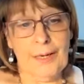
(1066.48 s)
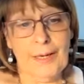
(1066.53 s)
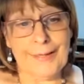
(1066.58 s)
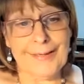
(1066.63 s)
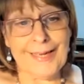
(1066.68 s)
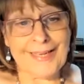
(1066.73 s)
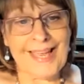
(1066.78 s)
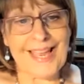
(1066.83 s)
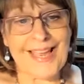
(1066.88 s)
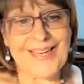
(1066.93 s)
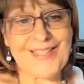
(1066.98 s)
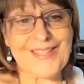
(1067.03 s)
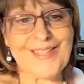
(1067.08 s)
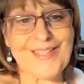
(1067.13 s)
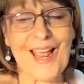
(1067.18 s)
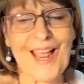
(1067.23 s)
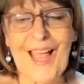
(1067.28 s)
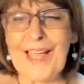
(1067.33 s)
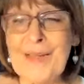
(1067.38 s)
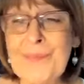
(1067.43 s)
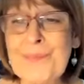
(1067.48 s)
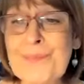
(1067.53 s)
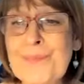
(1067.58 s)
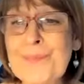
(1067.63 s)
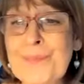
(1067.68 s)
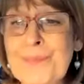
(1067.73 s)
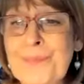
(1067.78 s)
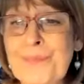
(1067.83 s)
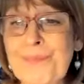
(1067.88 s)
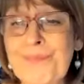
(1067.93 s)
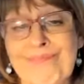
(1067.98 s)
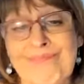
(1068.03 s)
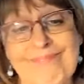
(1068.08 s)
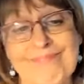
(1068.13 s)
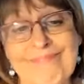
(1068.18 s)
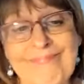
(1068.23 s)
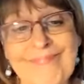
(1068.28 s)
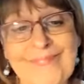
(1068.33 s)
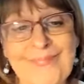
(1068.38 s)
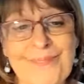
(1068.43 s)
And I guess I
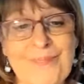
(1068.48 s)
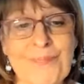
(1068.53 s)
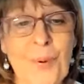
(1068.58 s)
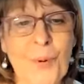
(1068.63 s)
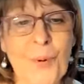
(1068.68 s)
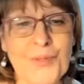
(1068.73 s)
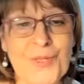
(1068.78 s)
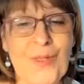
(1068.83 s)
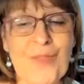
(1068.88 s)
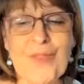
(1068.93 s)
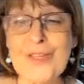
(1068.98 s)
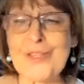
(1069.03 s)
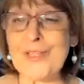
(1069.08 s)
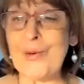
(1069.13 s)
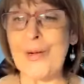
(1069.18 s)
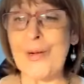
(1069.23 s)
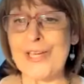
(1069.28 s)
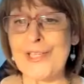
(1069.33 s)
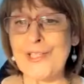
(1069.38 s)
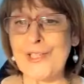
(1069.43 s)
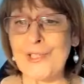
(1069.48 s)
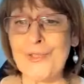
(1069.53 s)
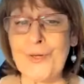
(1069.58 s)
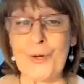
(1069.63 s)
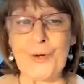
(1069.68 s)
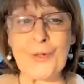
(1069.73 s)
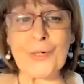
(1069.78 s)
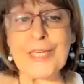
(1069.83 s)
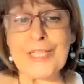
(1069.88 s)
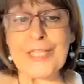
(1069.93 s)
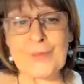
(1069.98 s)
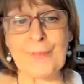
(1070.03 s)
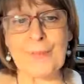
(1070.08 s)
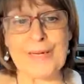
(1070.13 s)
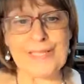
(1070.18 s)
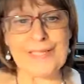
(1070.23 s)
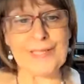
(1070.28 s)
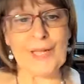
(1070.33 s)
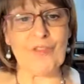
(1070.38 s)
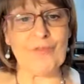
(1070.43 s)
posit this question not only to
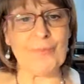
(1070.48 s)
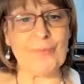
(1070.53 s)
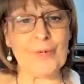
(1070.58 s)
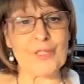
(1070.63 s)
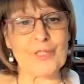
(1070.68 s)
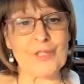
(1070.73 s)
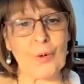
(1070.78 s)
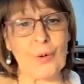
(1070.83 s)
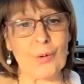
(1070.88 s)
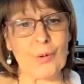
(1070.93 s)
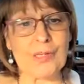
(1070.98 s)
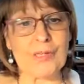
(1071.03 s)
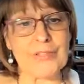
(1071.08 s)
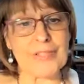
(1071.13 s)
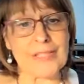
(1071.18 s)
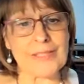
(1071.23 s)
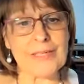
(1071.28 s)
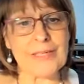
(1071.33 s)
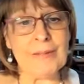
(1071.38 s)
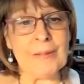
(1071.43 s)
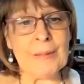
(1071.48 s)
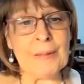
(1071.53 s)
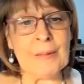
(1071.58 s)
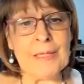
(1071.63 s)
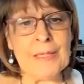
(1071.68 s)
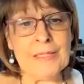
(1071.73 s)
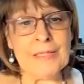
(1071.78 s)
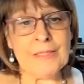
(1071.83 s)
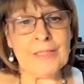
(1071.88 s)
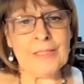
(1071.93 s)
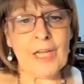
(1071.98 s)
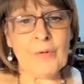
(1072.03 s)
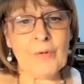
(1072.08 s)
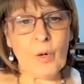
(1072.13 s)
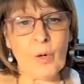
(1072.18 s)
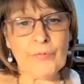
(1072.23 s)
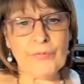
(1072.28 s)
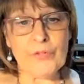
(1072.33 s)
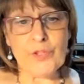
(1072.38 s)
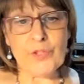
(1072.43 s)
myself, but to all of us. How
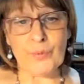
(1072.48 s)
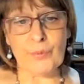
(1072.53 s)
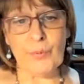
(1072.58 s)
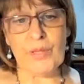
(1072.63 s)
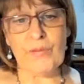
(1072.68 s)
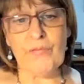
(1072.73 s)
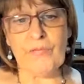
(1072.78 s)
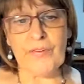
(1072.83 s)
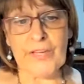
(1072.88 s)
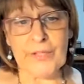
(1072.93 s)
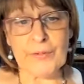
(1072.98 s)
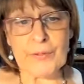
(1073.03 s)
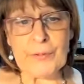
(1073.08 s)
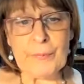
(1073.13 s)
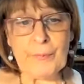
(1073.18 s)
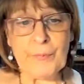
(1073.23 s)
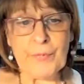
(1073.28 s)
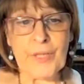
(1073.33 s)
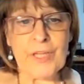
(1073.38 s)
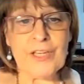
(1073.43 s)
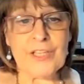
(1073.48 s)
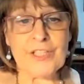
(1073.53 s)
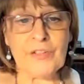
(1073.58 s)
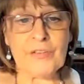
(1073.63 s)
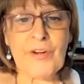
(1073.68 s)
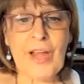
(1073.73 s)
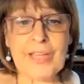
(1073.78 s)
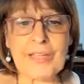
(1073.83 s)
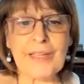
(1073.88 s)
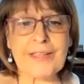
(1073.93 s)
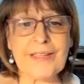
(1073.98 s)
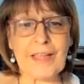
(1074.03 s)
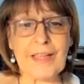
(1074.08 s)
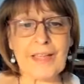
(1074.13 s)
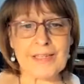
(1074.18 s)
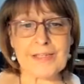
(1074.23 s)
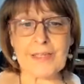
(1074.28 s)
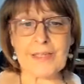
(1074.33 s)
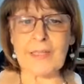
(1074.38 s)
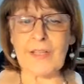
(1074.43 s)
often do we fail to
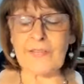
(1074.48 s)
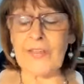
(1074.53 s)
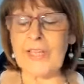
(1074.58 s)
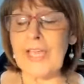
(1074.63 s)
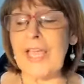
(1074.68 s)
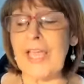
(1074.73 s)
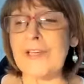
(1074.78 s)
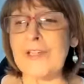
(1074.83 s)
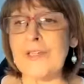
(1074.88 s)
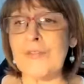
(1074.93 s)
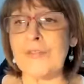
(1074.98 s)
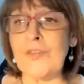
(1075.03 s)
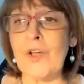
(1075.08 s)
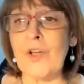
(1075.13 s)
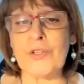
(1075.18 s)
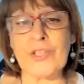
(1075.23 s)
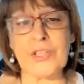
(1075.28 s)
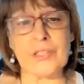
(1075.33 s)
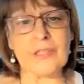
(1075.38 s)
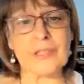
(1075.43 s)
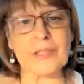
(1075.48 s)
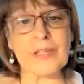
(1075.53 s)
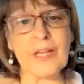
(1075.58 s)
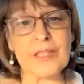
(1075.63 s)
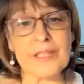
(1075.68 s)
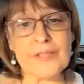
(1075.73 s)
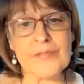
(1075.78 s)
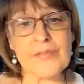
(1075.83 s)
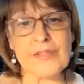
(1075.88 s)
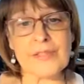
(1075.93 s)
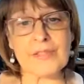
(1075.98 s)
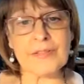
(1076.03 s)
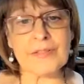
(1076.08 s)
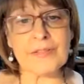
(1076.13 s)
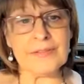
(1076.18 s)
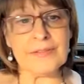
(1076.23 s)
recognize the loving hand of God in our lives.